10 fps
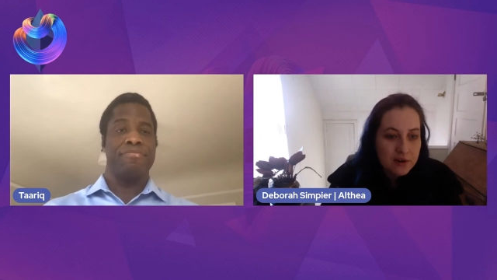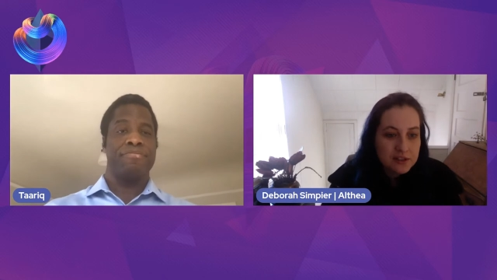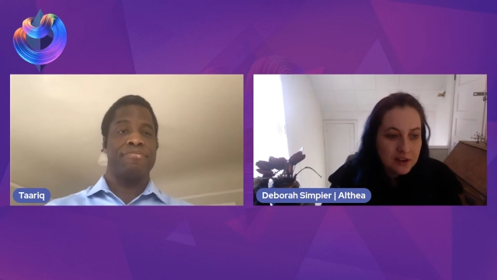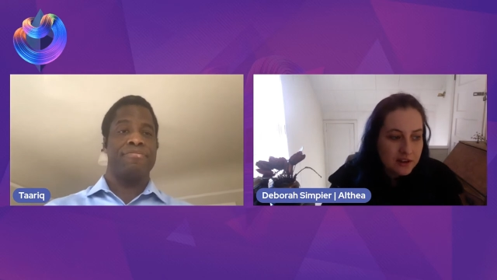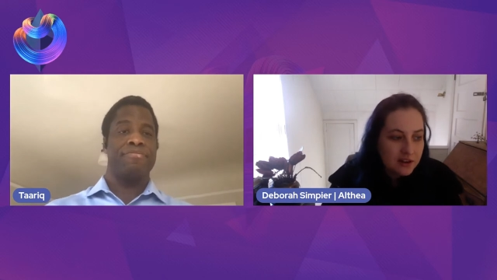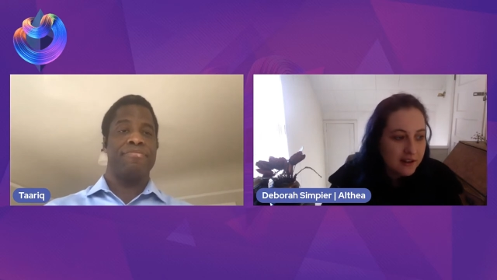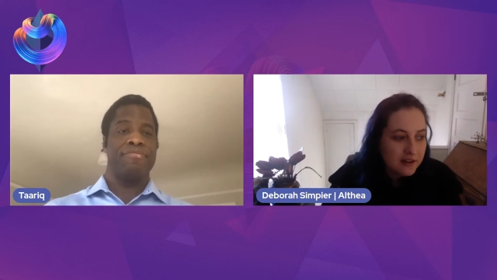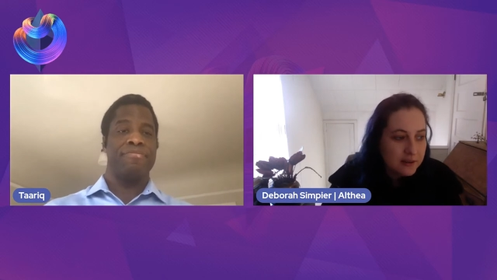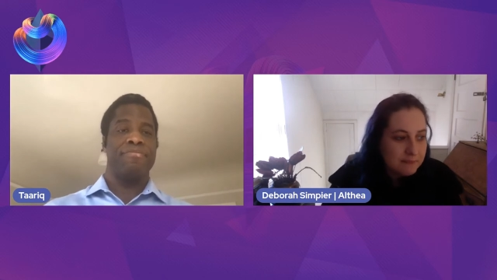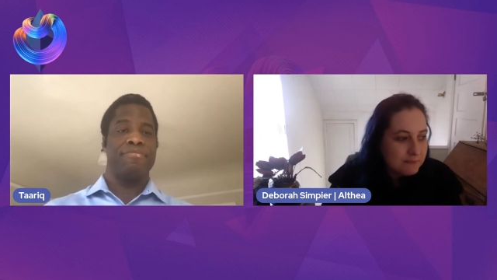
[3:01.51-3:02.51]
Speaker 1: and started
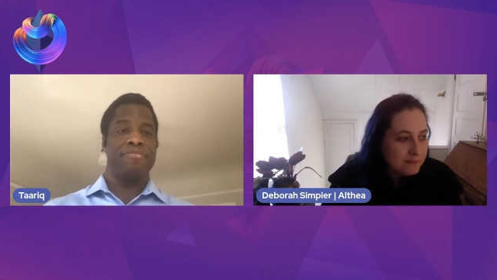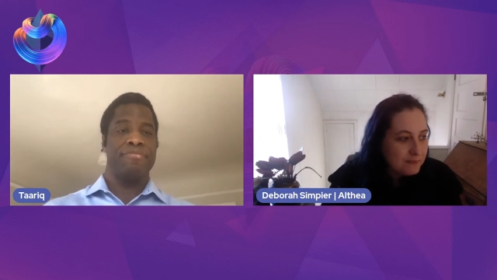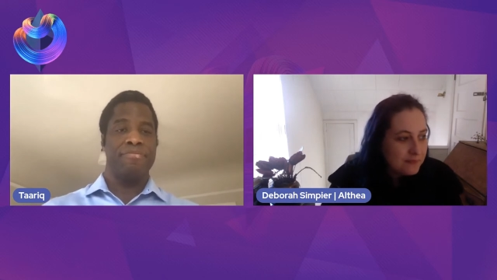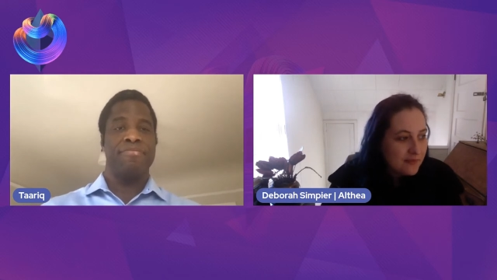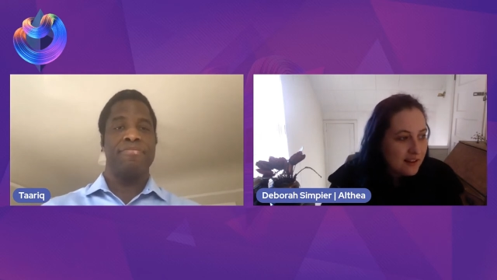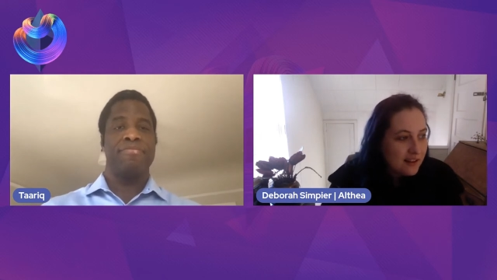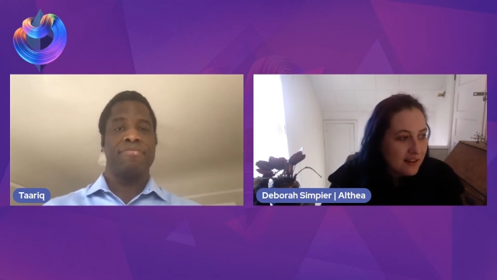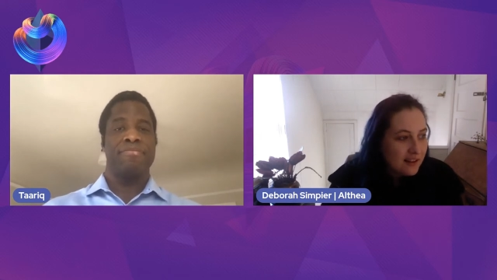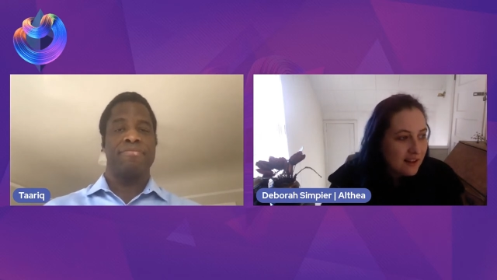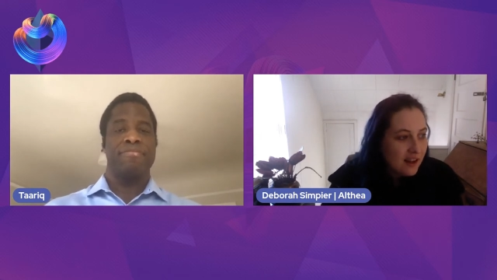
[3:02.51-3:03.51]
um,
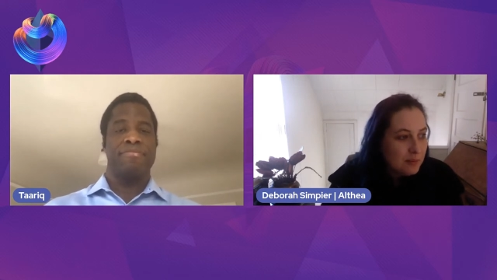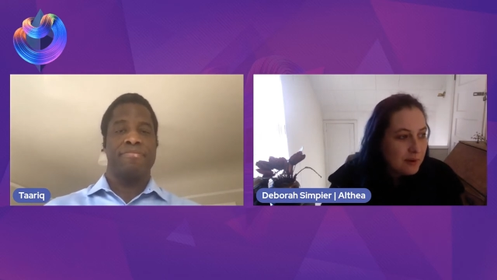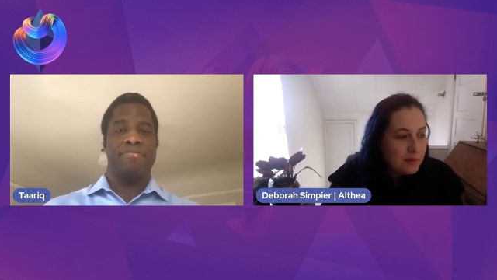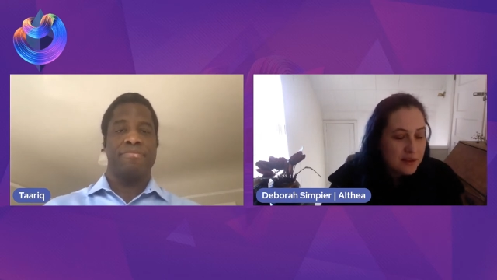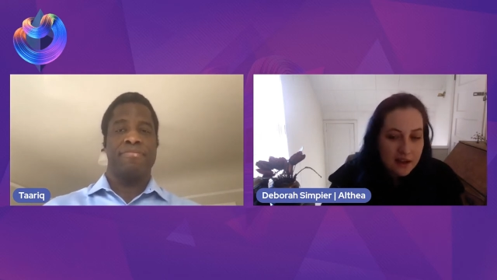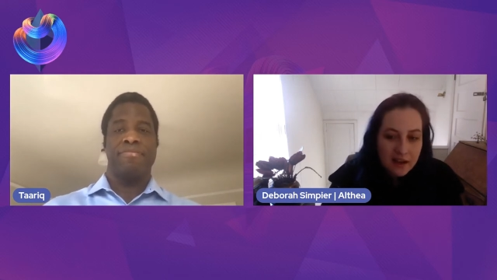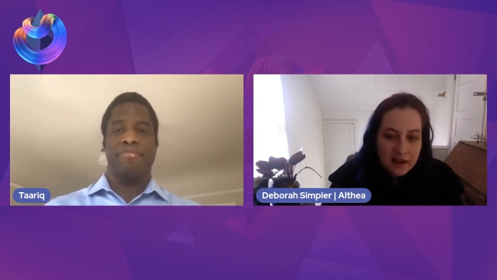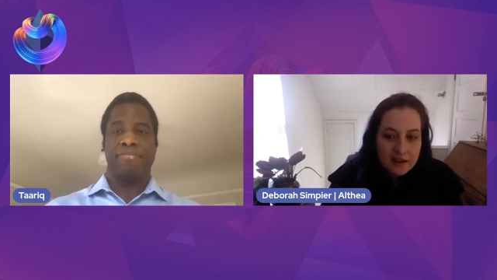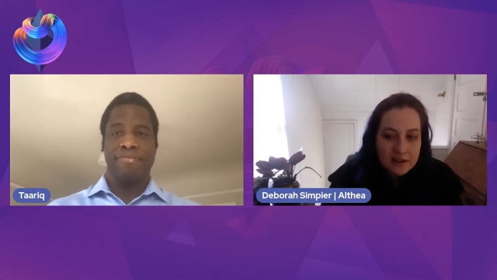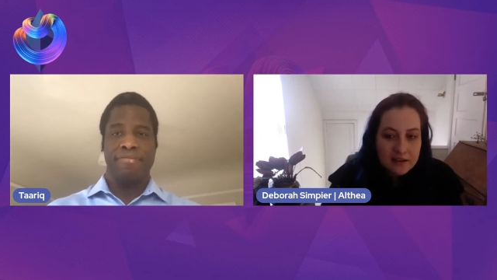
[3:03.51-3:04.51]
helping with
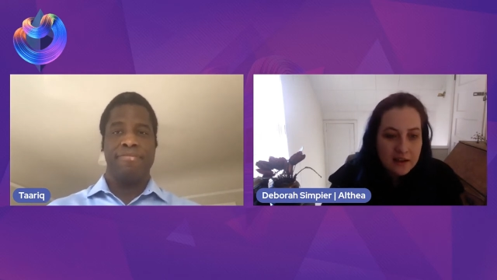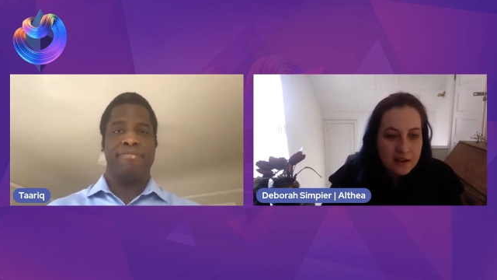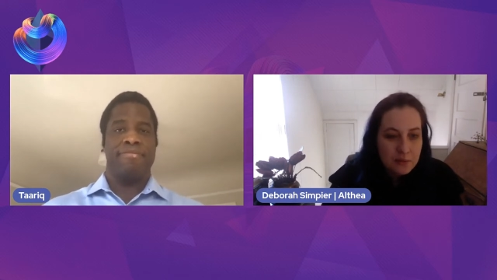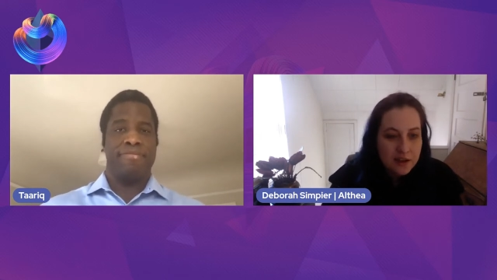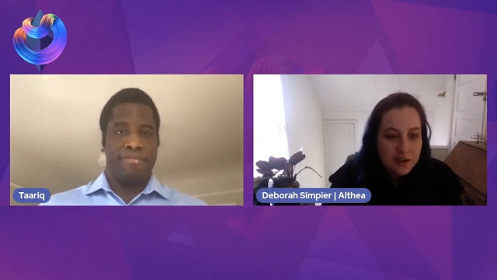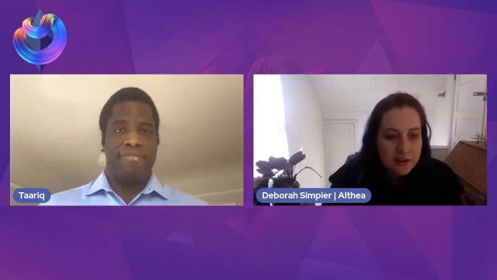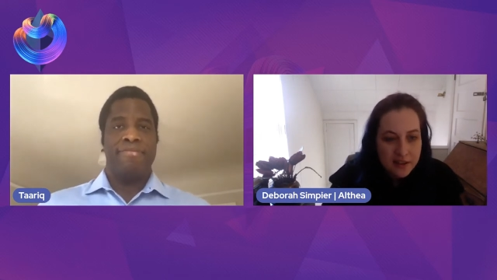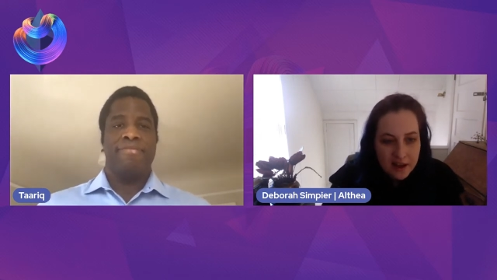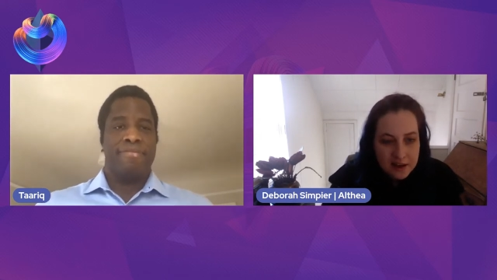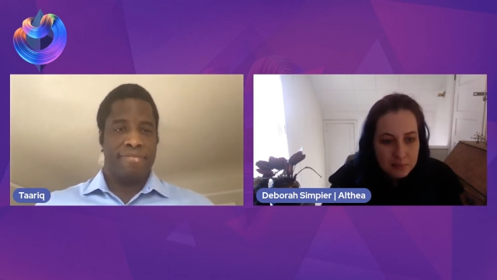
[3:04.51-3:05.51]
that and, and working on
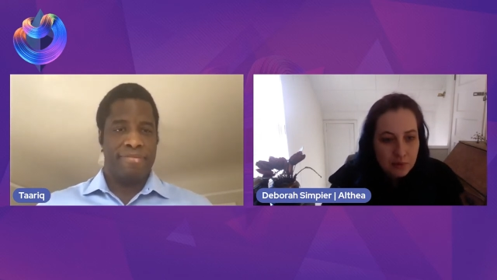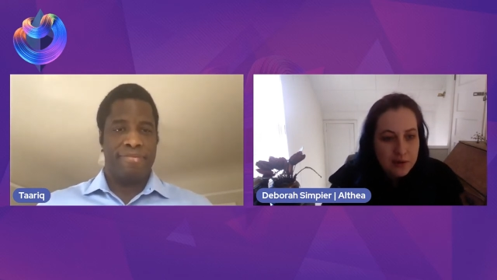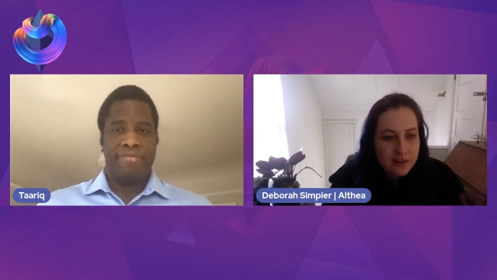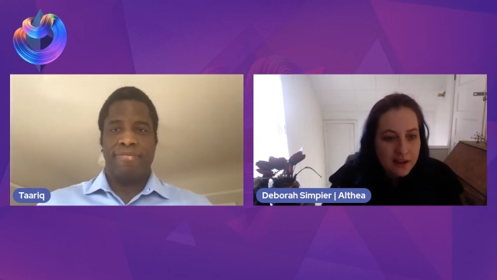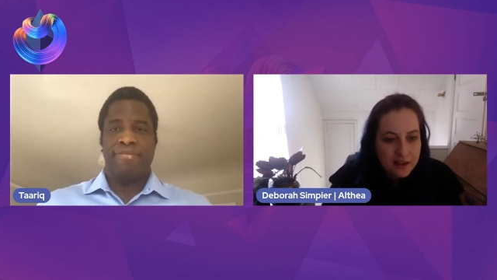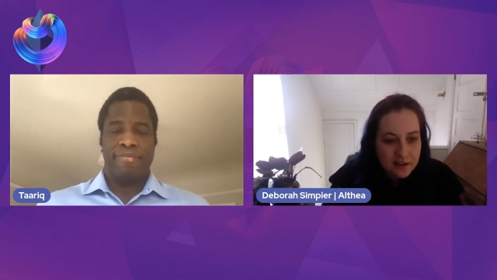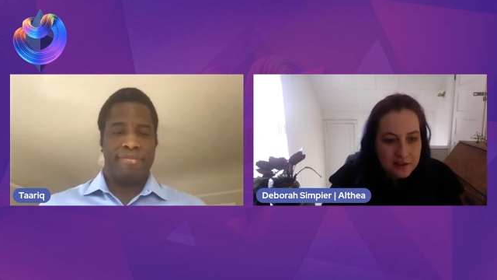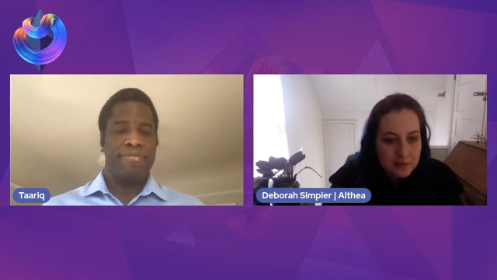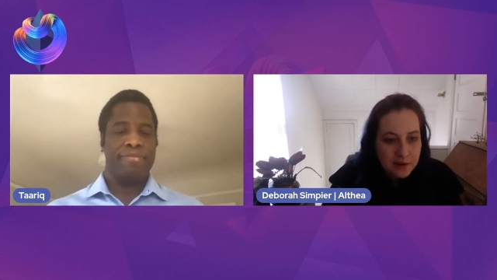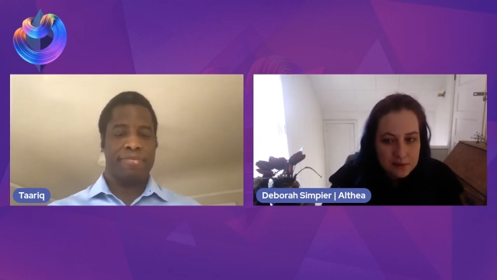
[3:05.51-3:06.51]
that and deploying that here
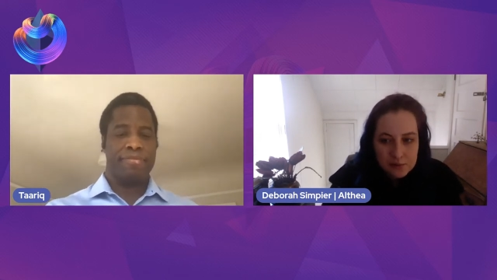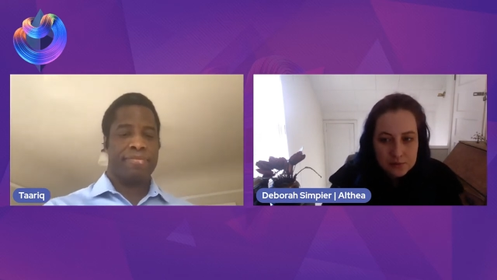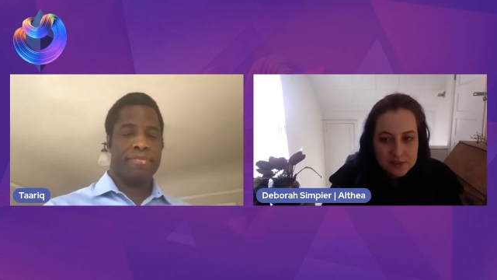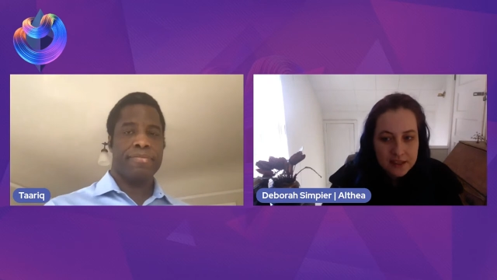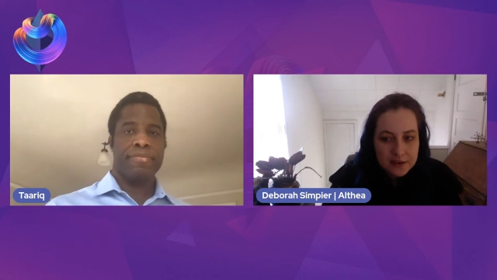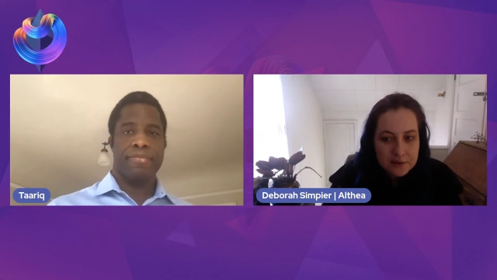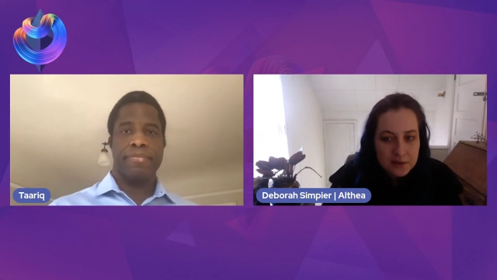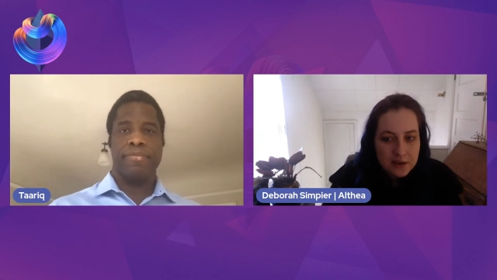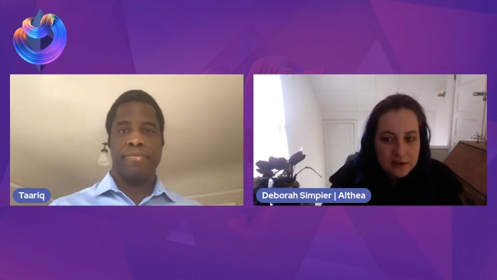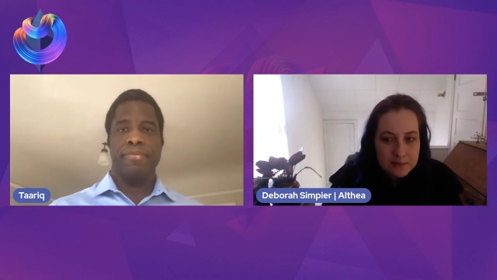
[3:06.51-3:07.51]
in my own
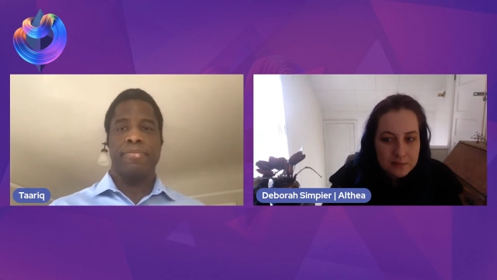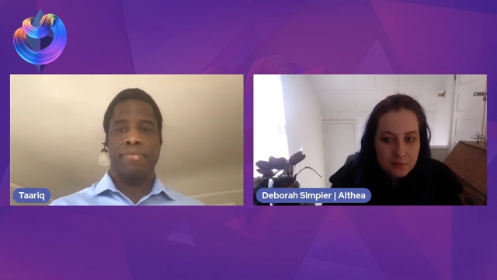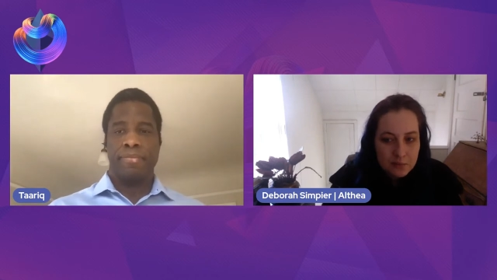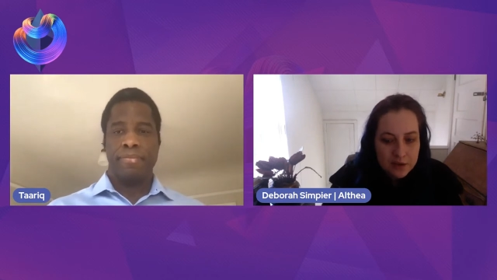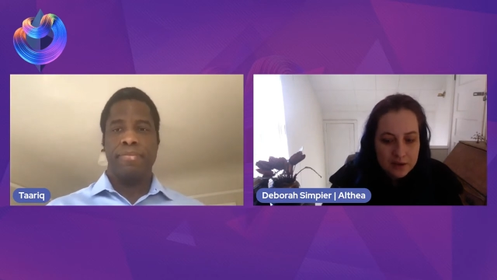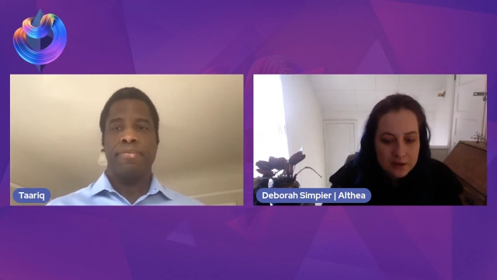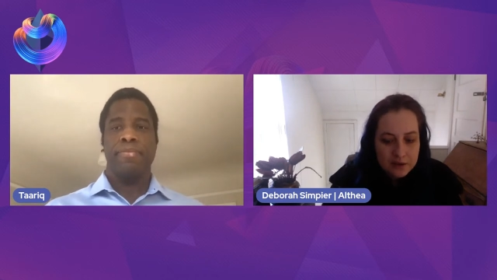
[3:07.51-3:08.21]
hometown, um, where